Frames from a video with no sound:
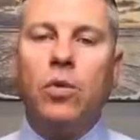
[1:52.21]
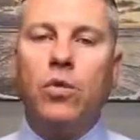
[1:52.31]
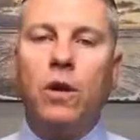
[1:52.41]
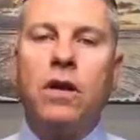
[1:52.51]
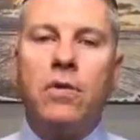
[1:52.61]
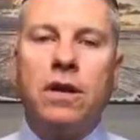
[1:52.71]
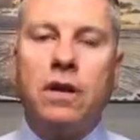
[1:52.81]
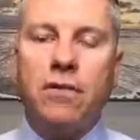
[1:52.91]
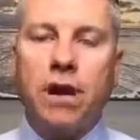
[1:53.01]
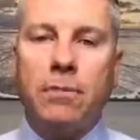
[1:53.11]
we don't
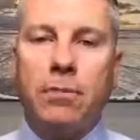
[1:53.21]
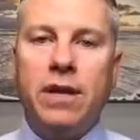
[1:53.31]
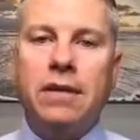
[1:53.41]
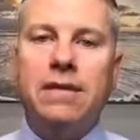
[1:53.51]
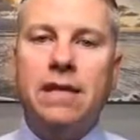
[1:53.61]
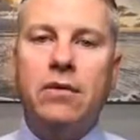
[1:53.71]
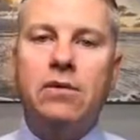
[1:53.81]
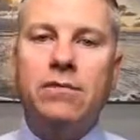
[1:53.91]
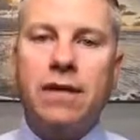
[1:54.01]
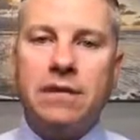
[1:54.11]
give up. We continue
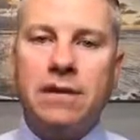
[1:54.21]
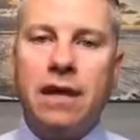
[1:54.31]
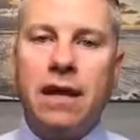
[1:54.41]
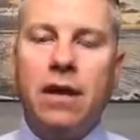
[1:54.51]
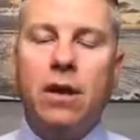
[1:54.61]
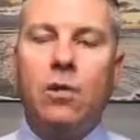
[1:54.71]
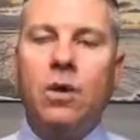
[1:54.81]
to investigate.